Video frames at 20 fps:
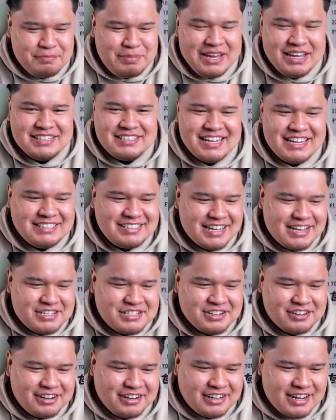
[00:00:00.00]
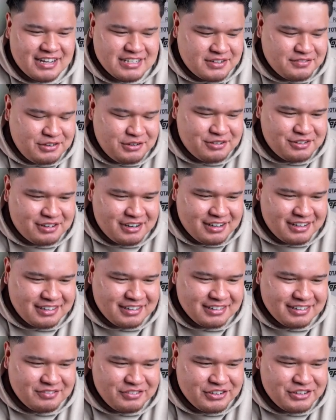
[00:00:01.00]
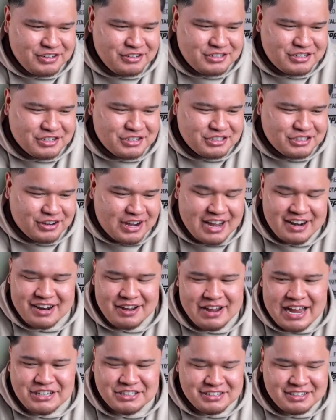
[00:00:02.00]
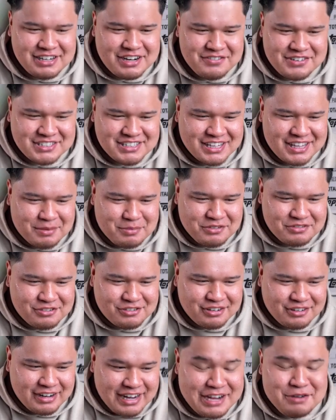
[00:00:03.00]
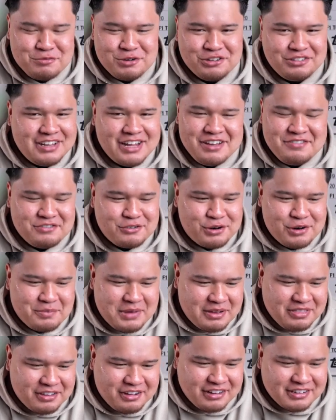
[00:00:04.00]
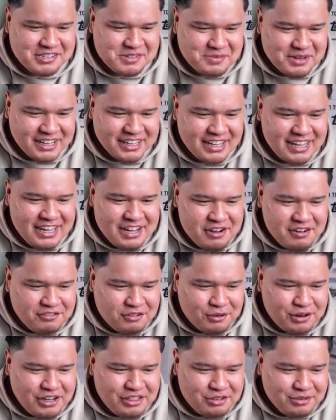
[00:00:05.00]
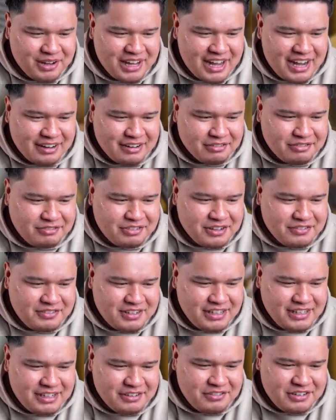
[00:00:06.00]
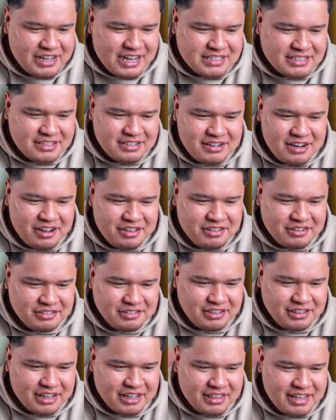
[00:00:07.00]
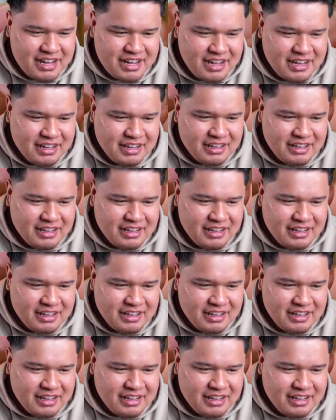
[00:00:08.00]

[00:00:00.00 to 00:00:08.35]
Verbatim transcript: The PSA 10. Sorry guys, if you're new to this show, I actually never said that before in real life or in my thoughts. But 43 out of 50. Give you guys another look at that.